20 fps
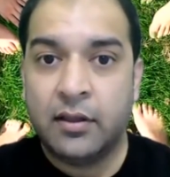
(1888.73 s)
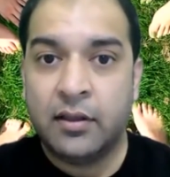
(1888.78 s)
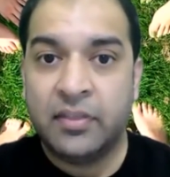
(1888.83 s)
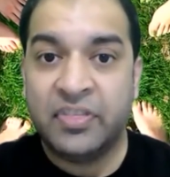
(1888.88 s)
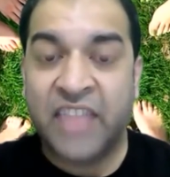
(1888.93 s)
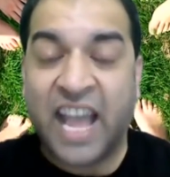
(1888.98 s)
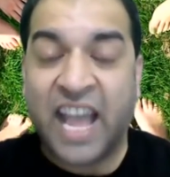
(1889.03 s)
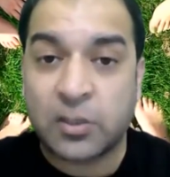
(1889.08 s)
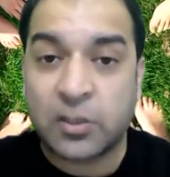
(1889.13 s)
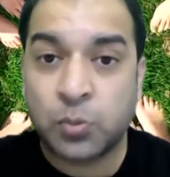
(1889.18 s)

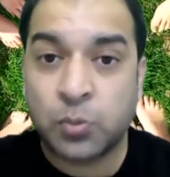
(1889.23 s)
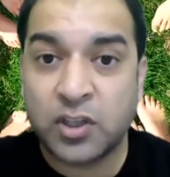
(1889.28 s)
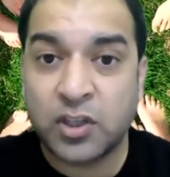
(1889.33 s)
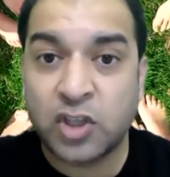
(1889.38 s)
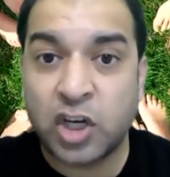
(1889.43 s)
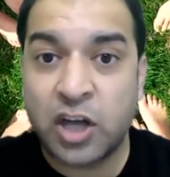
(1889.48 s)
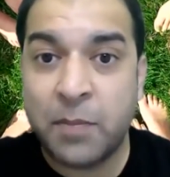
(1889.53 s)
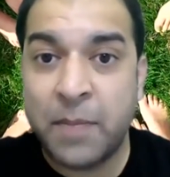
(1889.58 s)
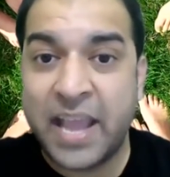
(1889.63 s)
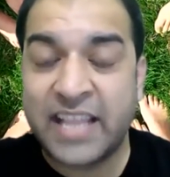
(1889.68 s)
That's what's
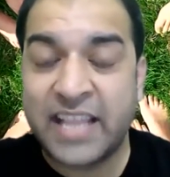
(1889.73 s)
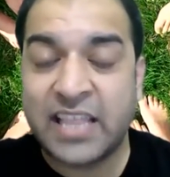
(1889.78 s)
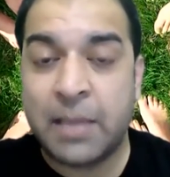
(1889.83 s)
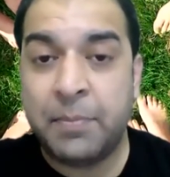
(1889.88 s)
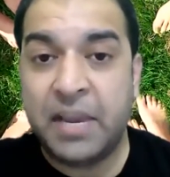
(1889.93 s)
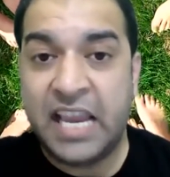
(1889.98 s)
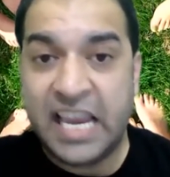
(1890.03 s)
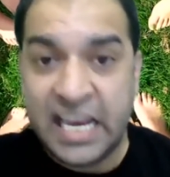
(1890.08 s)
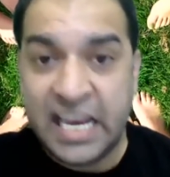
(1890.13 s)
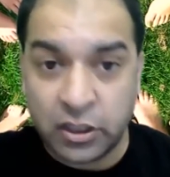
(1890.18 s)
going to make
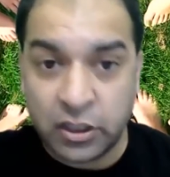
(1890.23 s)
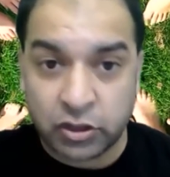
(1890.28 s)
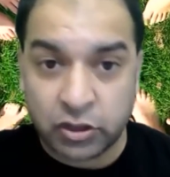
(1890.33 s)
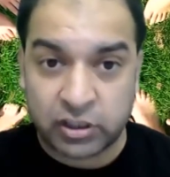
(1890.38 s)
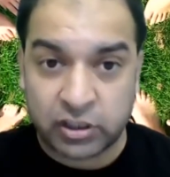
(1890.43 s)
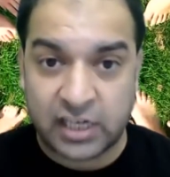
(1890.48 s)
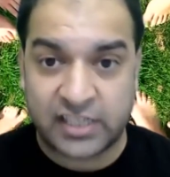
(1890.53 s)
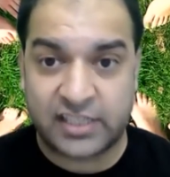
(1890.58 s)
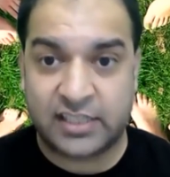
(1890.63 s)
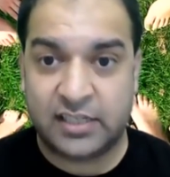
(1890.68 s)
them
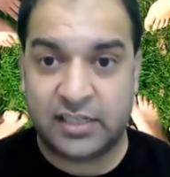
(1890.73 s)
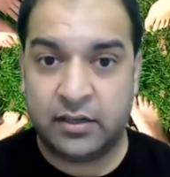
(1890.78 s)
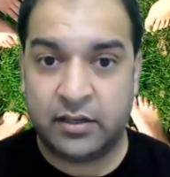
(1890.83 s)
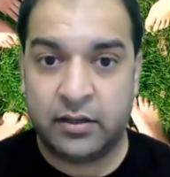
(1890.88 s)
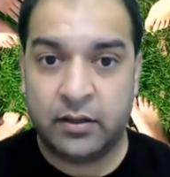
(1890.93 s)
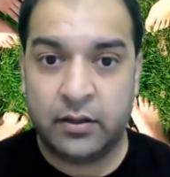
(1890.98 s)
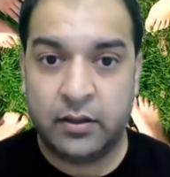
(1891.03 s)
interested.